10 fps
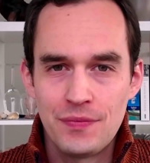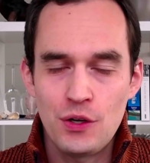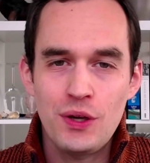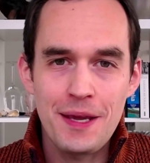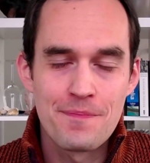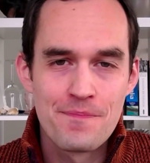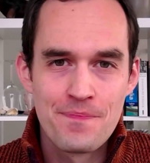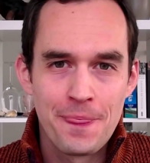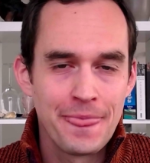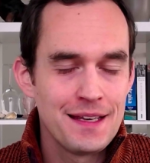Okay,
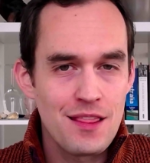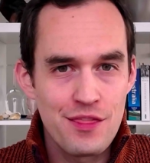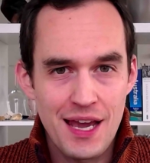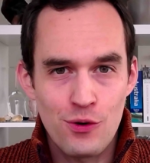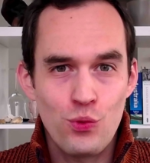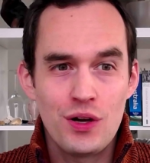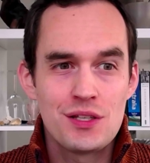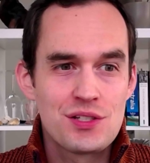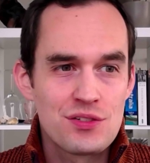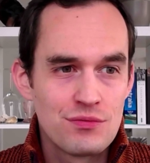that
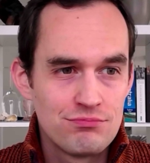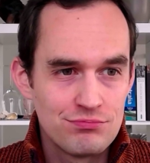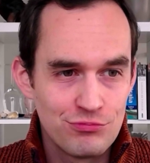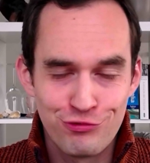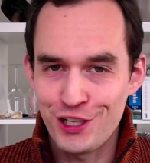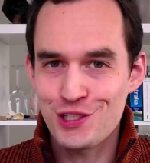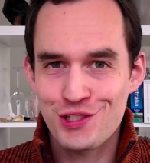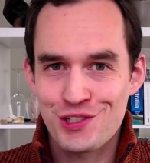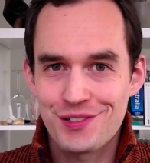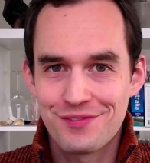was
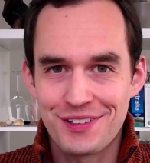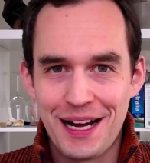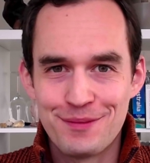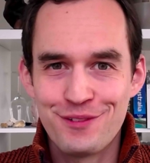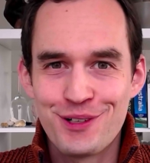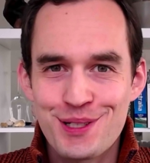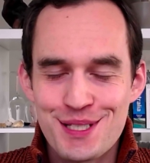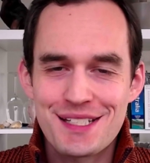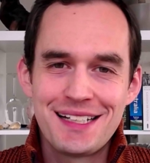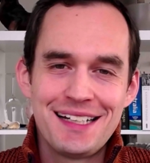widgets for
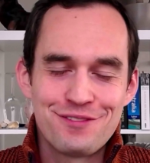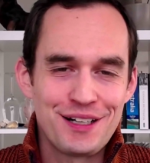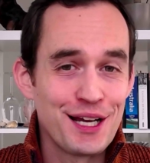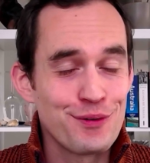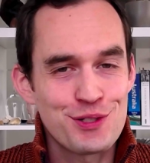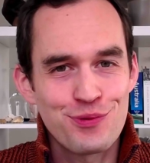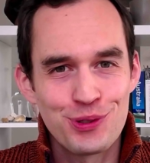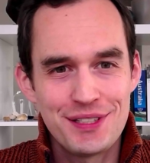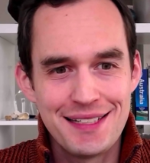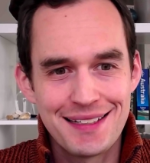OmniFocus uh, for iOS
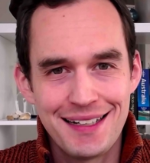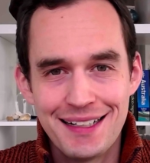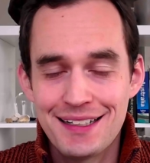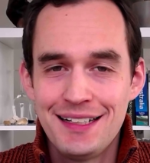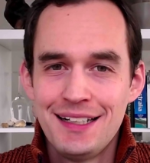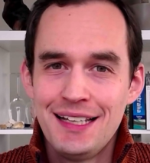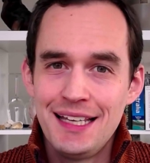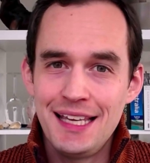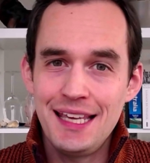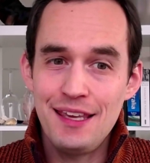fourteen and higher.
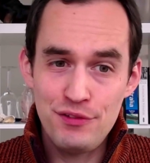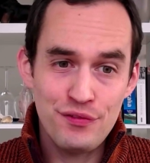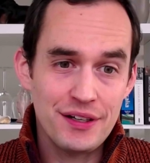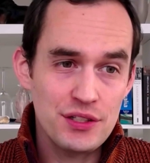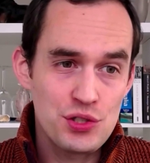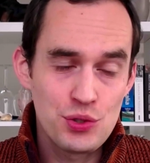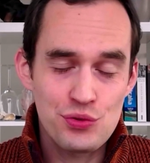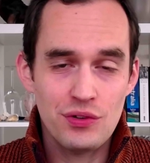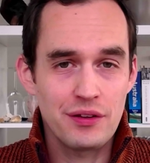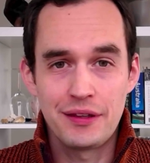If you found this
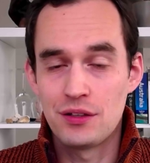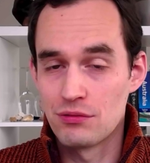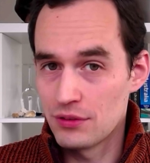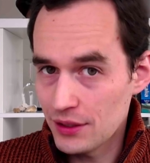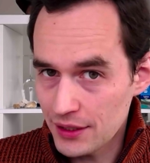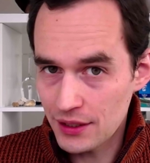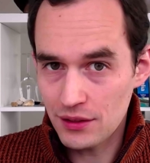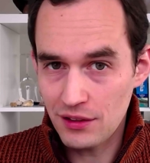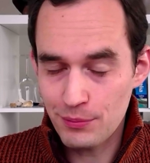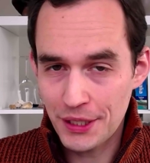useful, I think you're really going
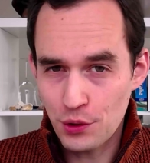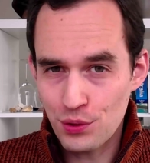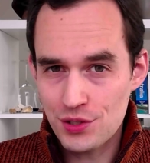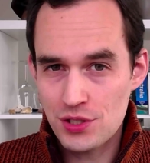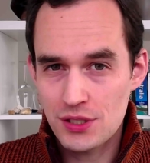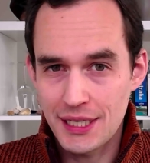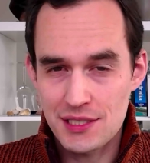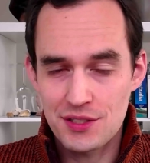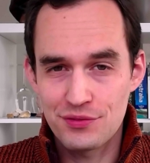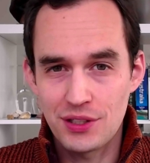to love my course, Get
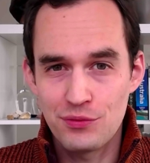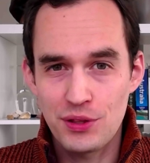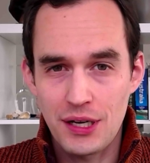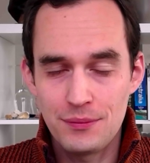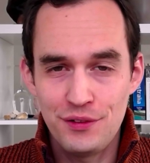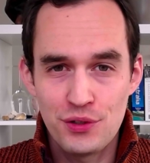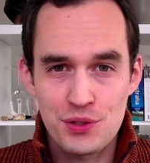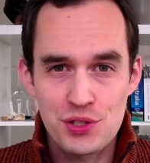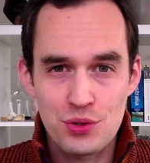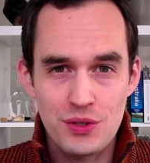Stuff Done with
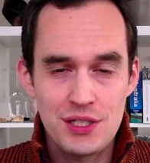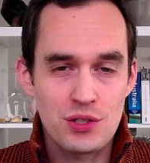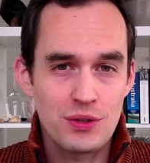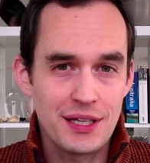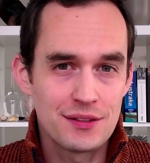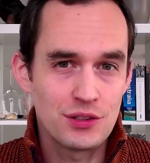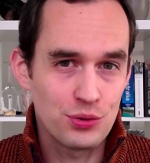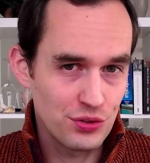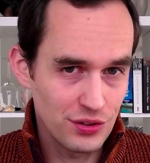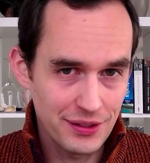OmniFocus three. So again,
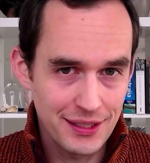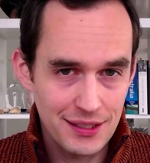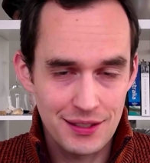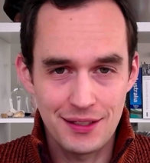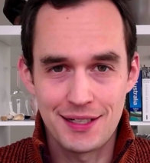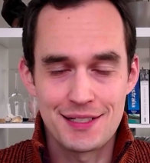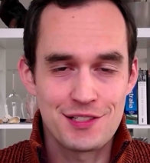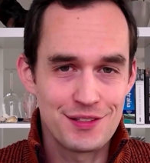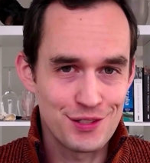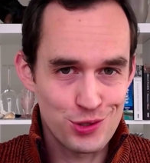go to the link. Uh,
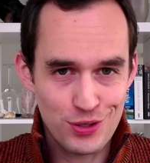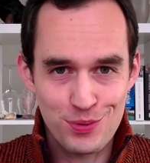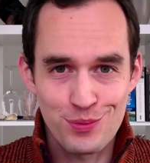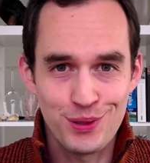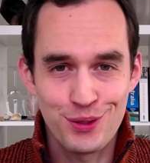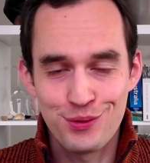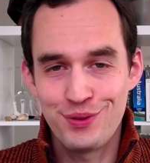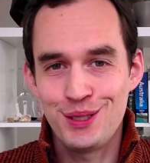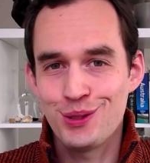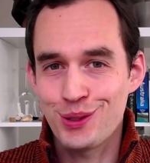it's in the description below the
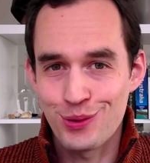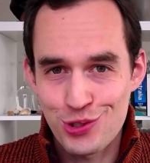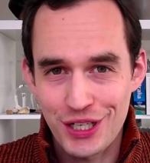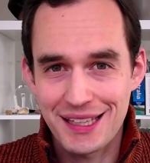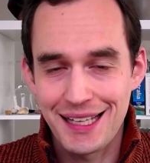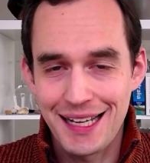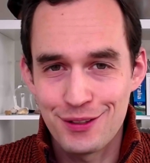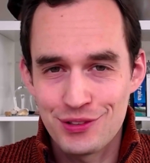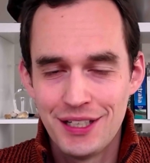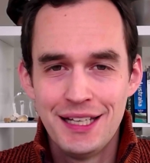video. Go check that
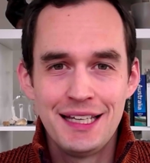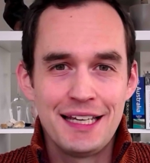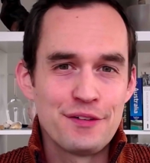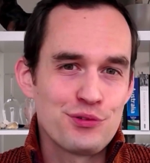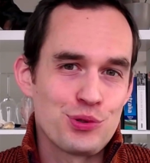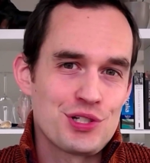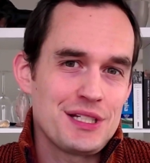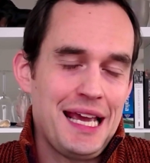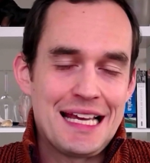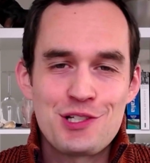out. And of
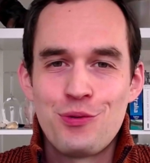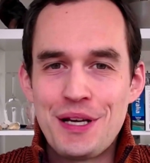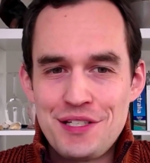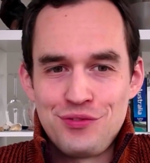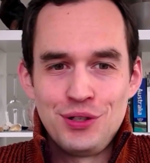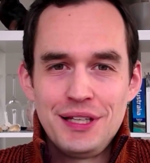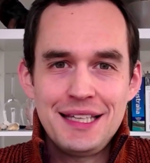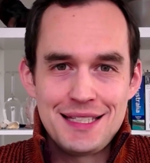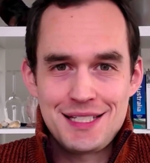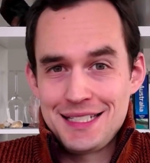course, as always, if you
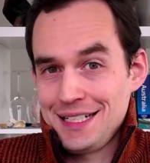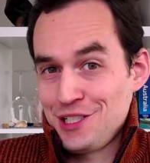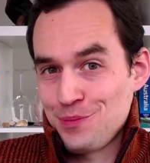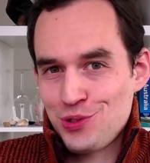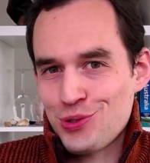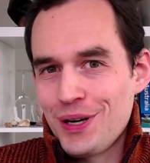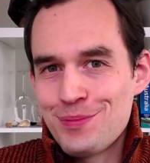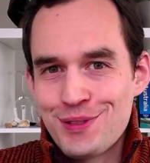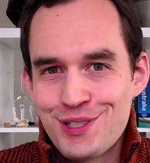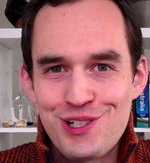like this, subscribe
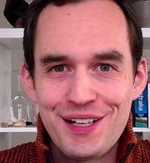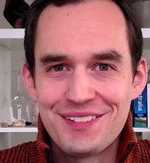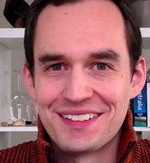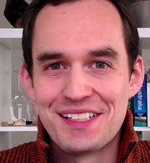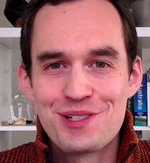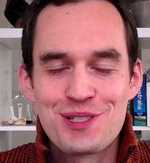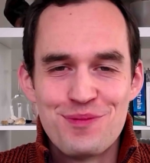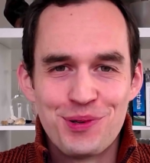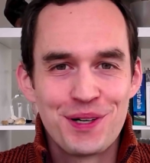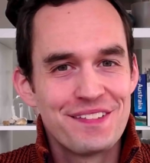to the channel and you'll see
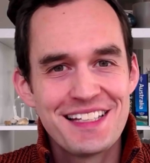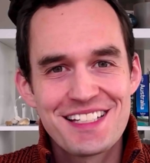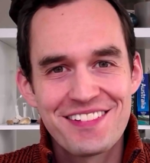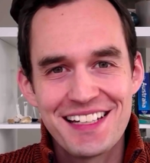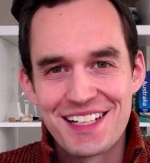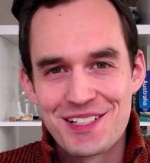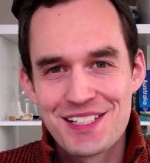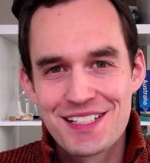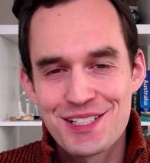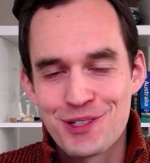more of these
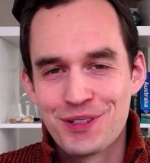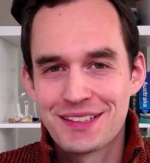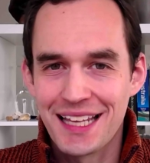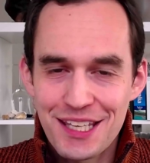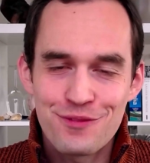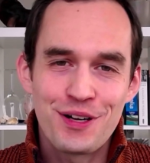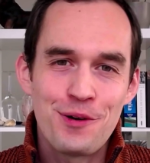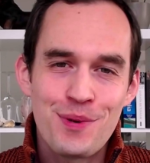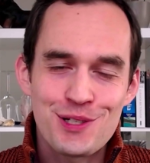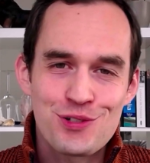videos. So uh, thank you
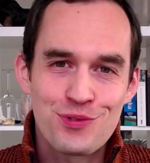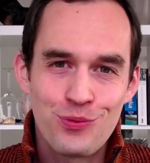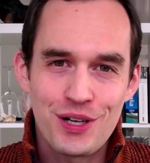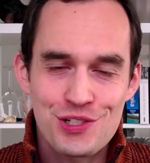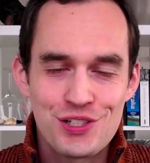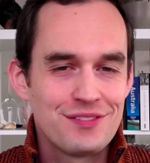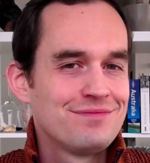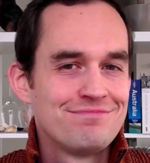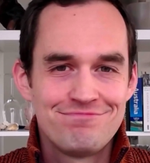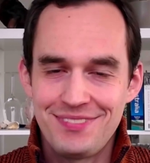very much for watching.
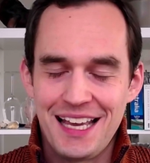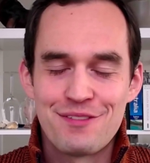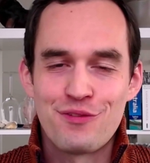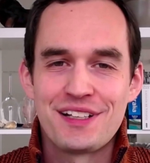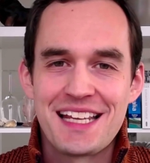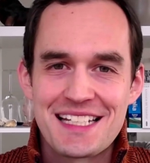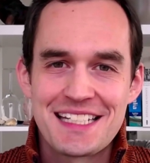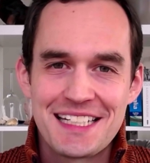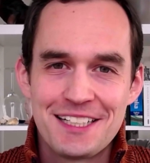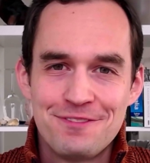Have a
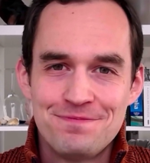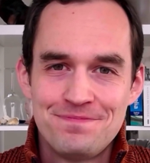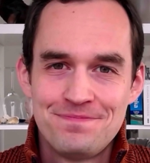fantastic day.